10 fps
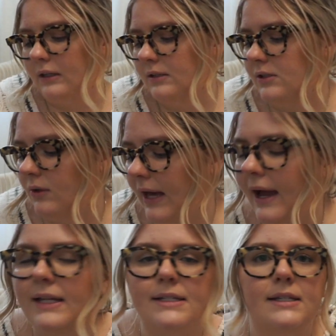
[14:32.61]
So
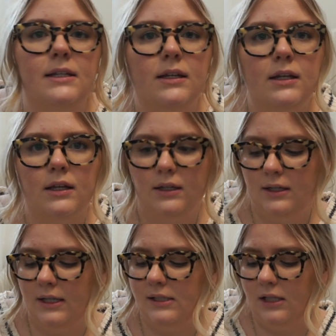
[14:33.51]
that
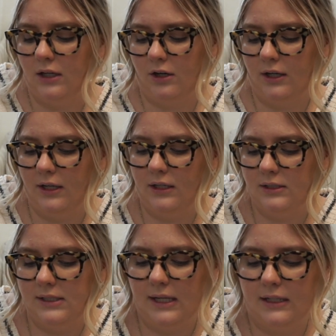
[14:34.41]
is the yarn I
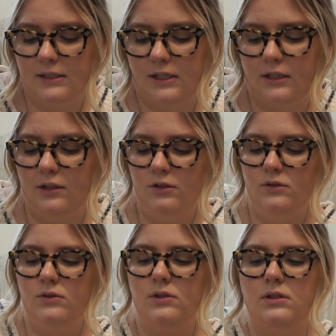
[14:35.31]
decided to
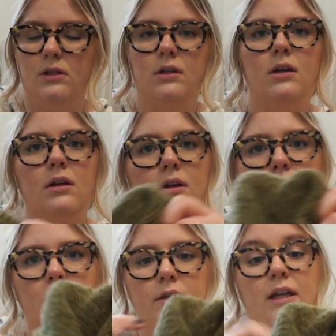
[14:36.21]
use,
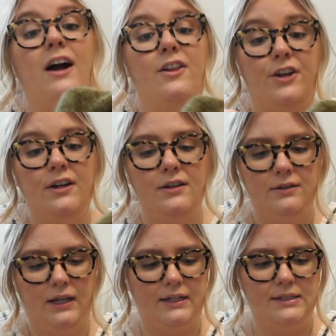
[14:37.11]
the color
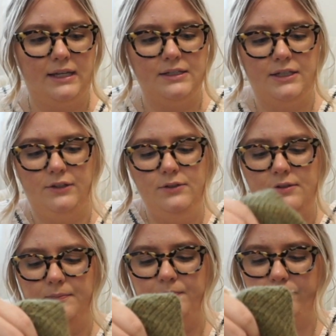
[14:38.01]
that I decided to use.
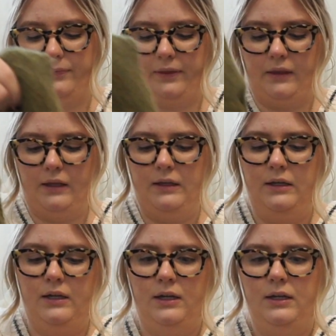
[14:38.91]

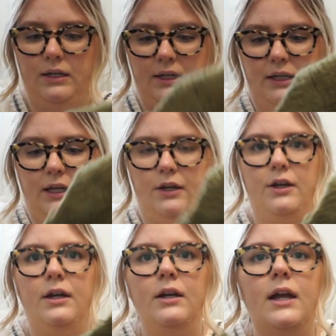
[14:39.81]

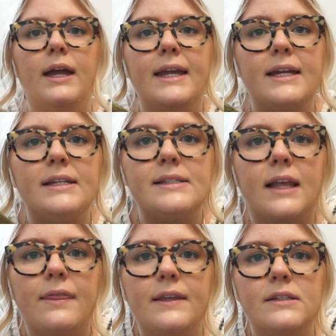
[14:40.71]
Here is
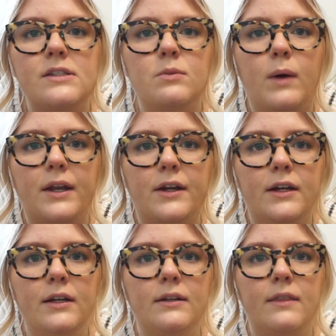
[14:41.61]
the
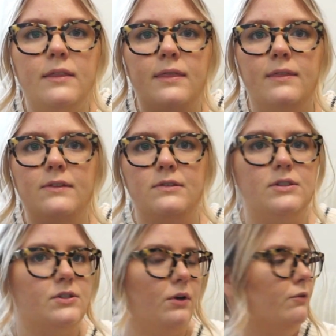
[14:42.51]
sweater
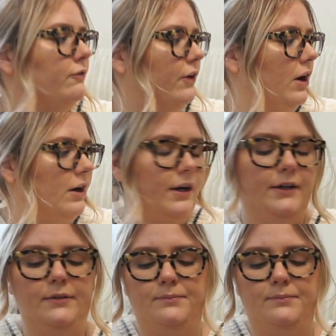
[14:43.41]
so far,